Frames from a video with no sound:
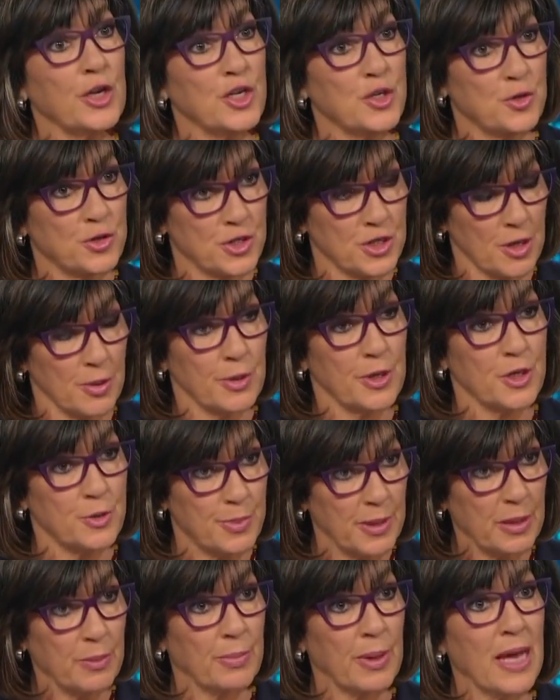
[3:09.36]
is, is
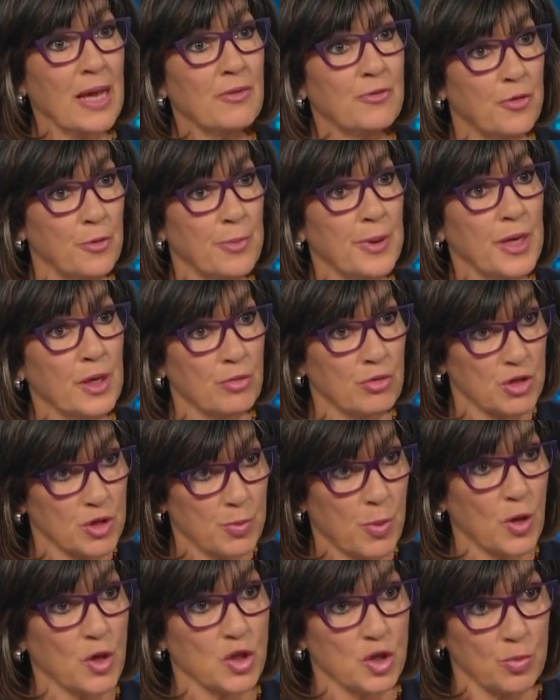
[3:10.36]
being blamed for being
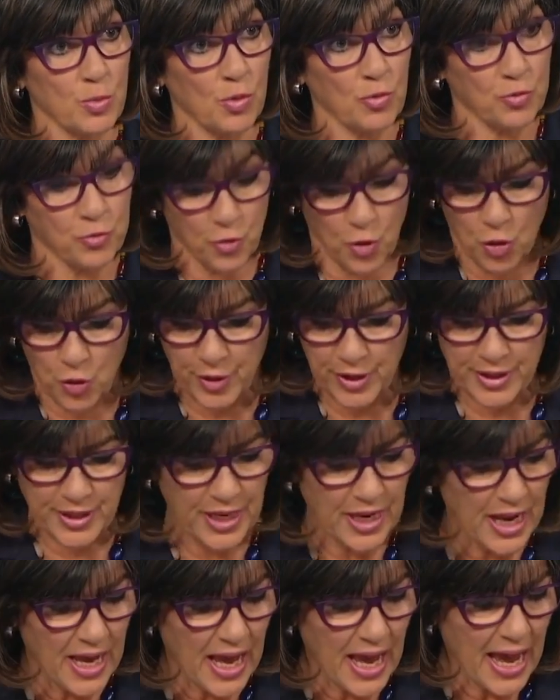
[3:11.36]
responsible for it.
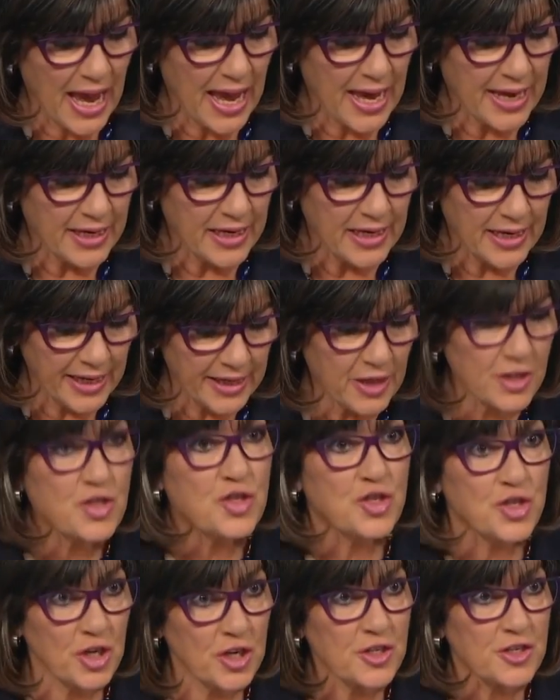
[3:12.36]
And let us
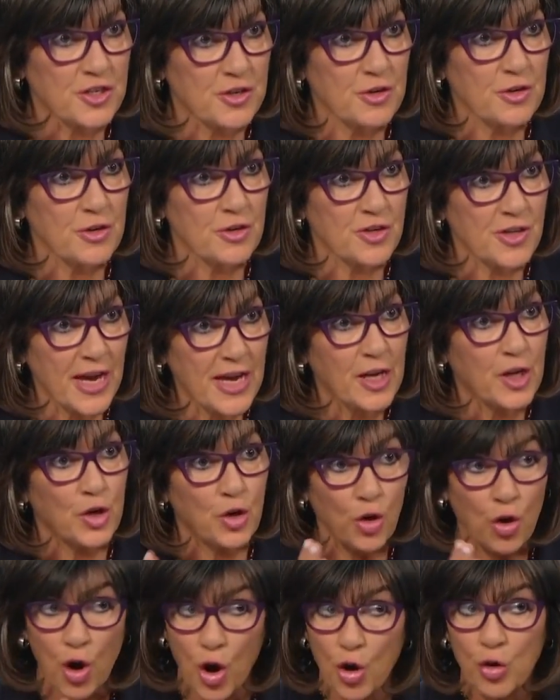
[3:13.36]
just take
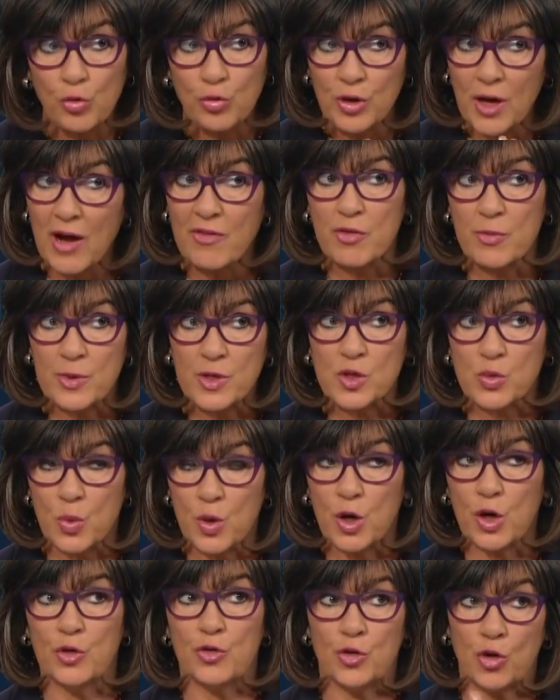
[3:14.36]
your own government's
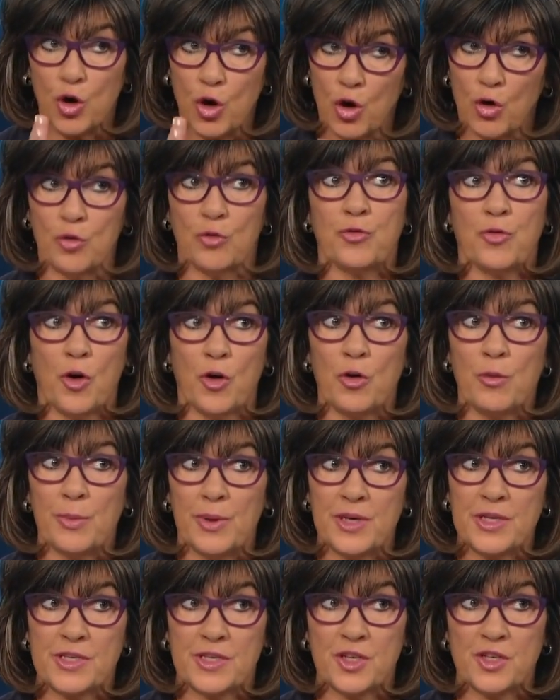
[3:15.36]
words. Your own foreign
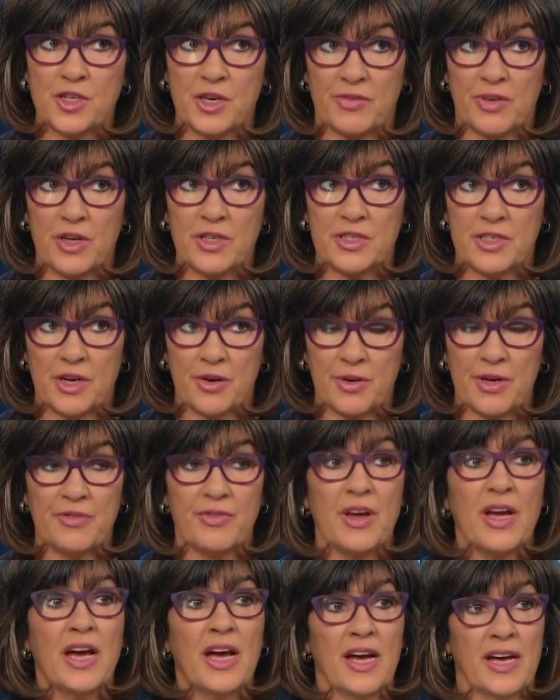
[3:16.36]
minister, Javad
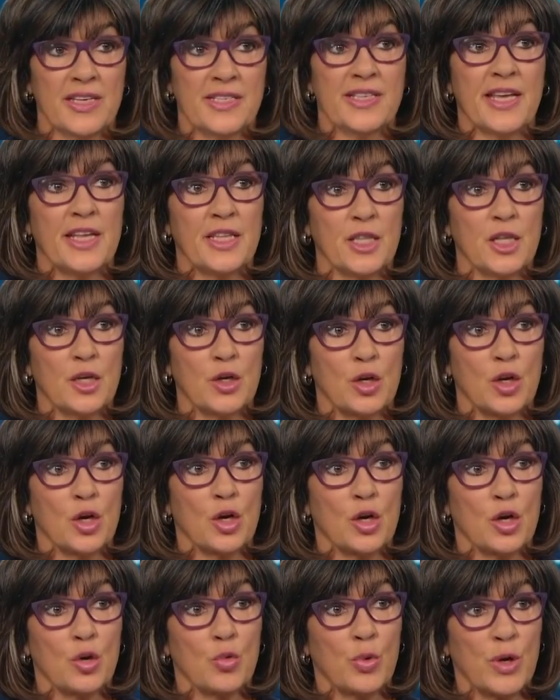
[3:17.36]
Zarif, has said that
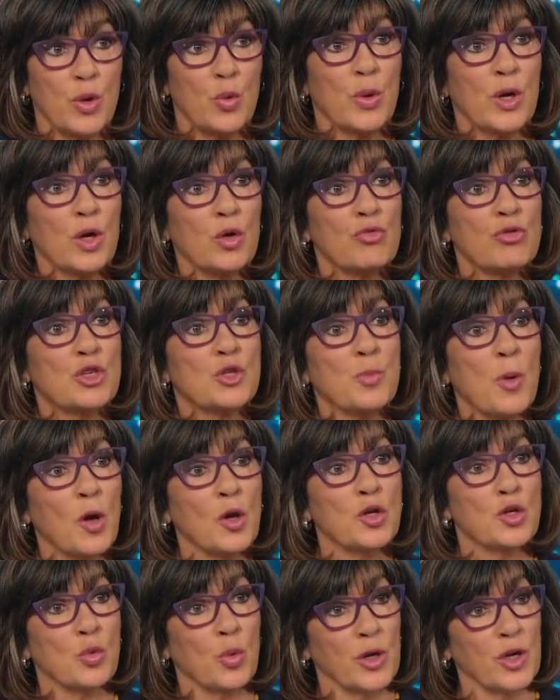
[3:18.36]
we will
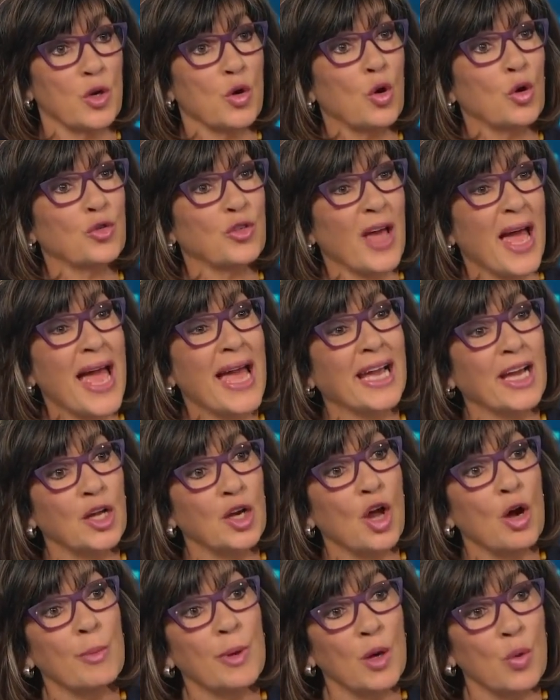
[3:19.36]
respond to what he calls
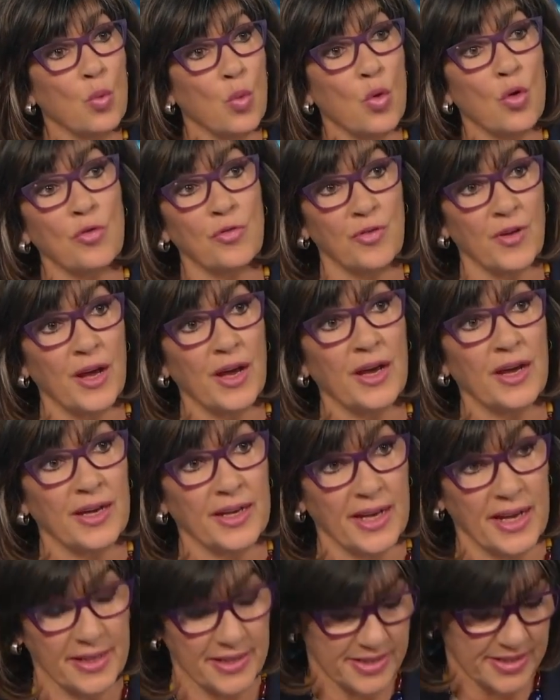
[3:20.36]
economic warfare
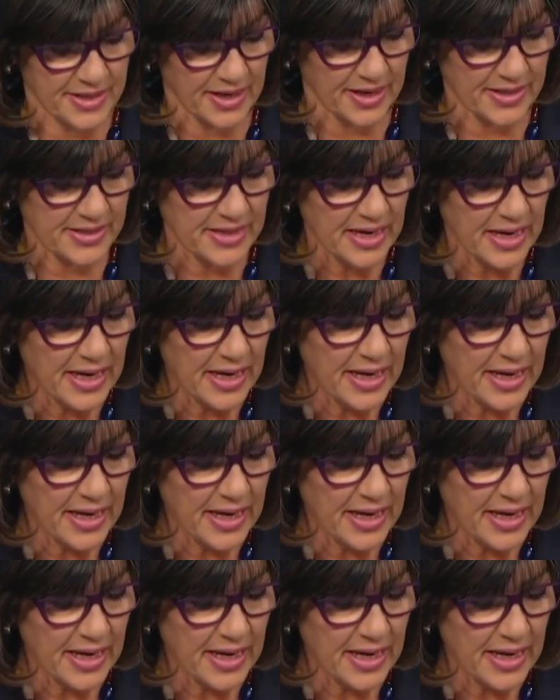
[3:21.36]
against us.